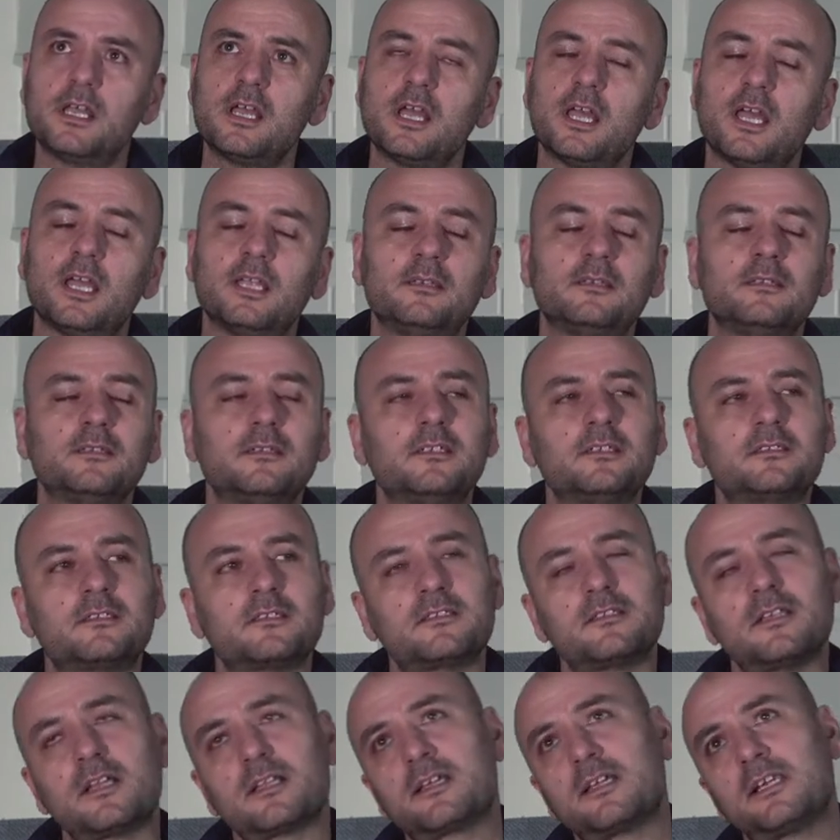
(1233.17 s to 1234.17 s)
And this is
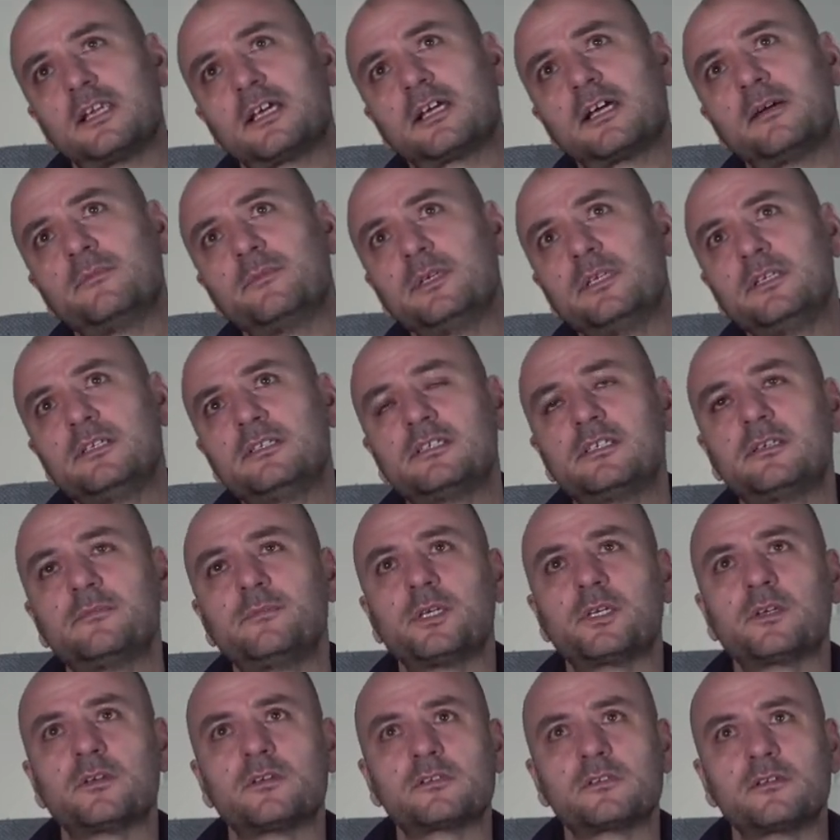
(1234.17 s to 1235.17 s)
not going to come easy
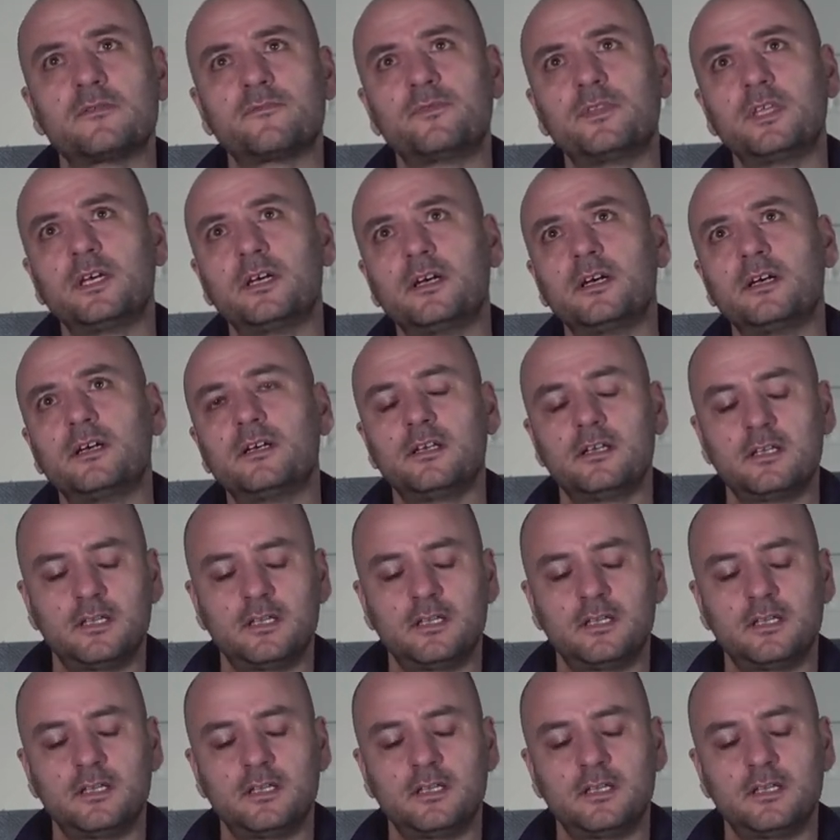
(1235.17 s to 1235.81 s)
because of the,